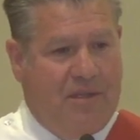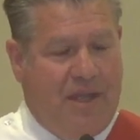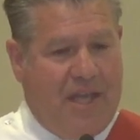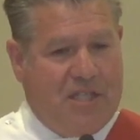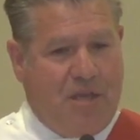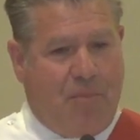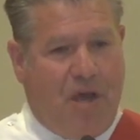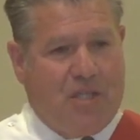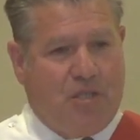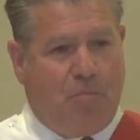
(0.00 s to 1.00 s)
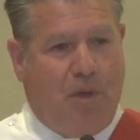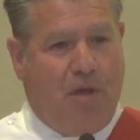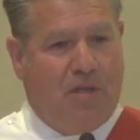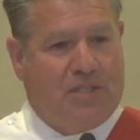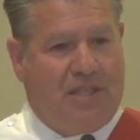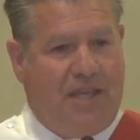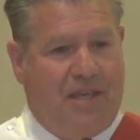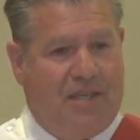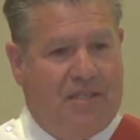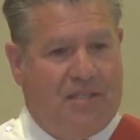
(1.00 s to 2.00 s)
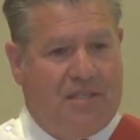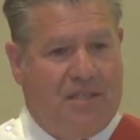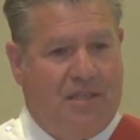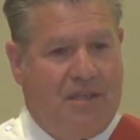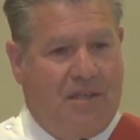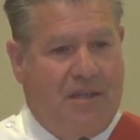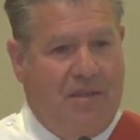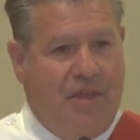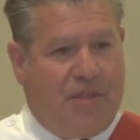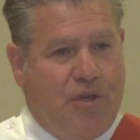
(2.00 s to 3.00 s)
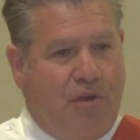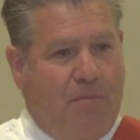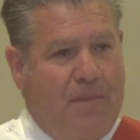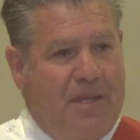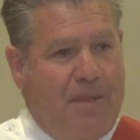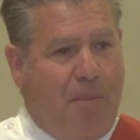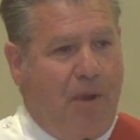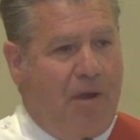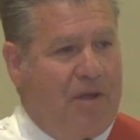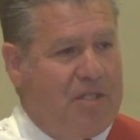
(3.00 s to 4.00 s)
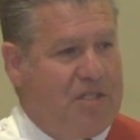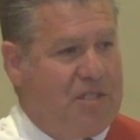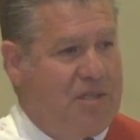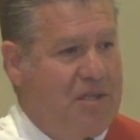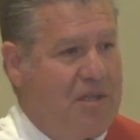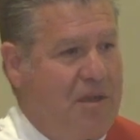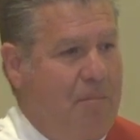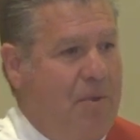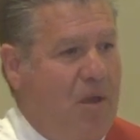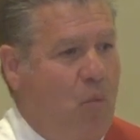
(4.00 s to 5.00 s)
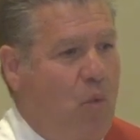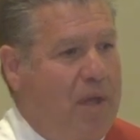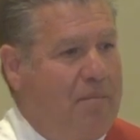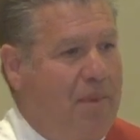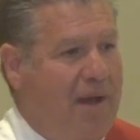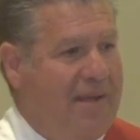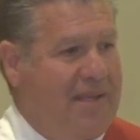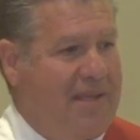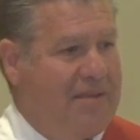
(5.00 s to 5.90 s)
As the Apostle Paul says, that there are many parts, but one body,